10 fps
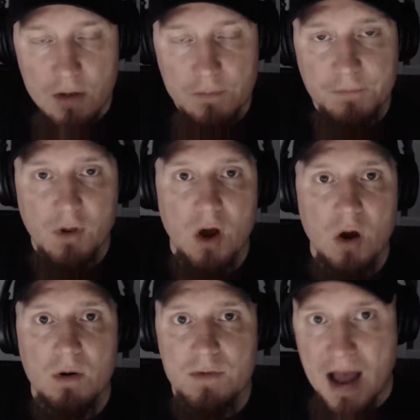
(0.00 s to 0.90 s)
the
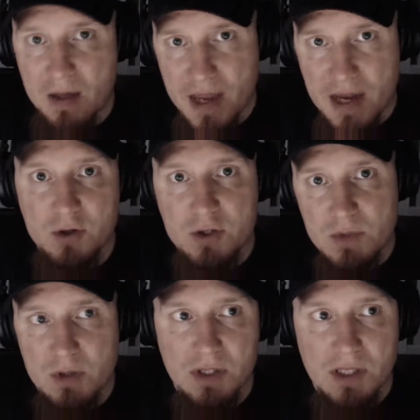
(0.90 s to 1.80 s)
flow of how they are
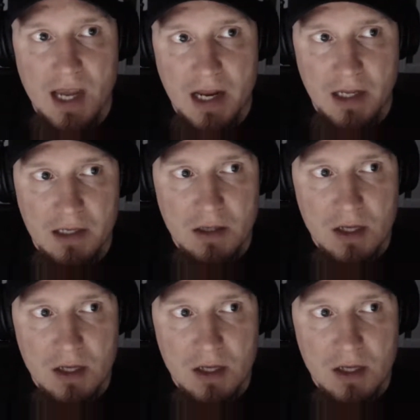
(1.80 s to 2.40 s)
communicating.